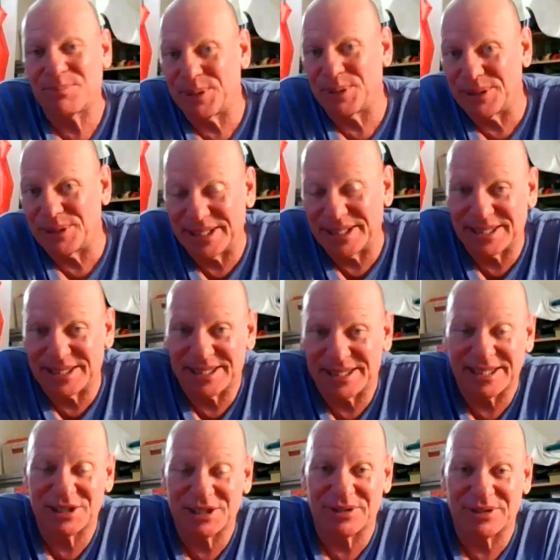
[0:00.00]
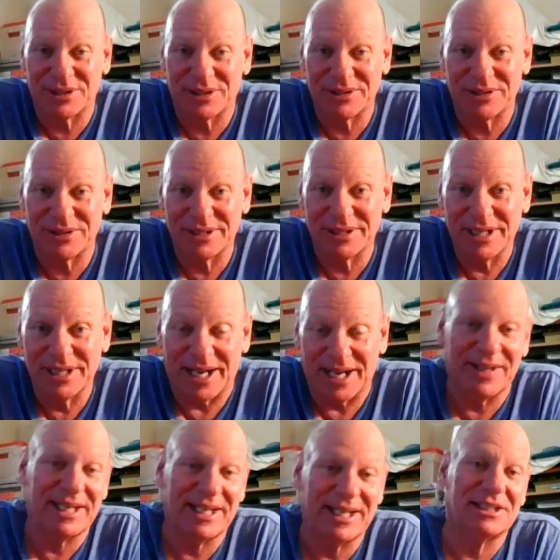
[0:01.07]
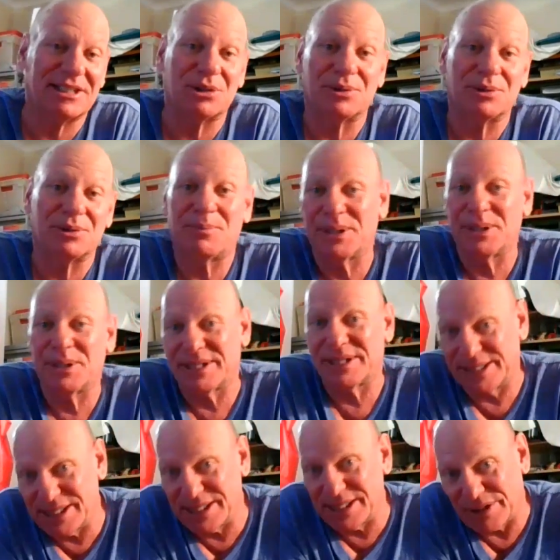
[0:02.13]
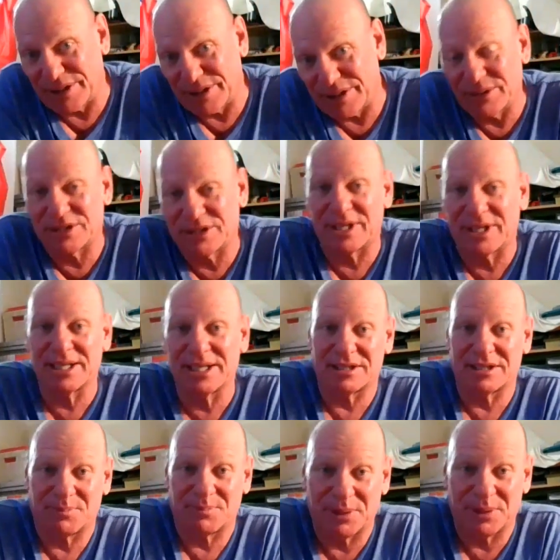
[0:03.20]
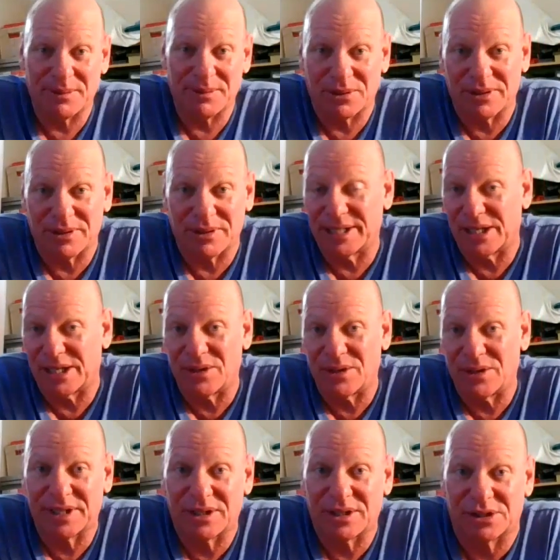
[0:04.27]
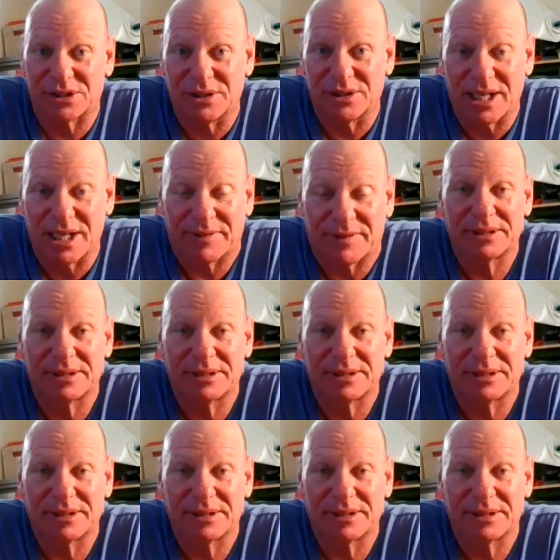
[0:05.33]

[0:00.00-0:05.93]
an appeal into the district court, and then had to do an appeal in the district court straight into the Supreme Court, and then the whole thing got turned over.